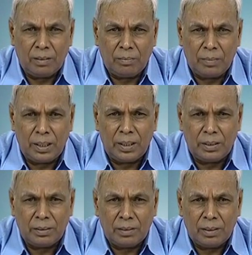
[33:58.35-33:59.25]

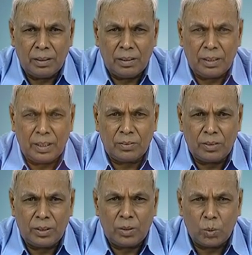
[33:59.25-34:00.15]
main
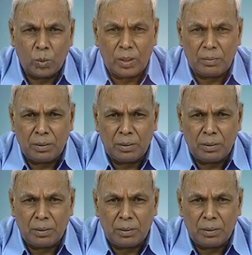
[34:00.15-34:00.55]
actually the role of